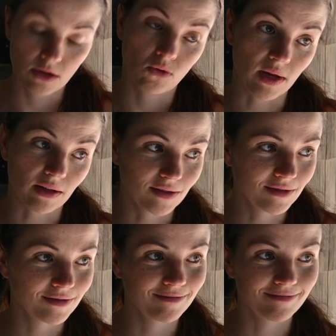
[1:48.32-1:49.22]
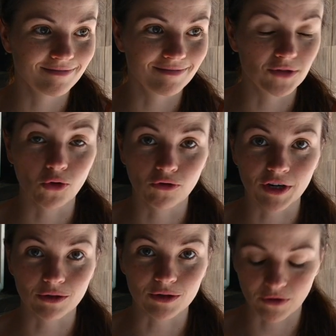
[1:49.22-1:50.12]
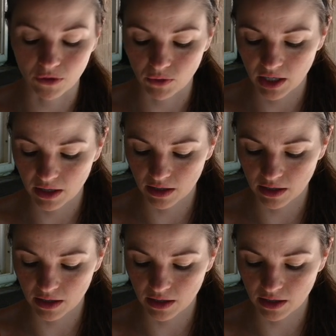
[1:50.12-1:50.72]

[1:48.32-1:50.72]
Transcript: well, no videos for the week.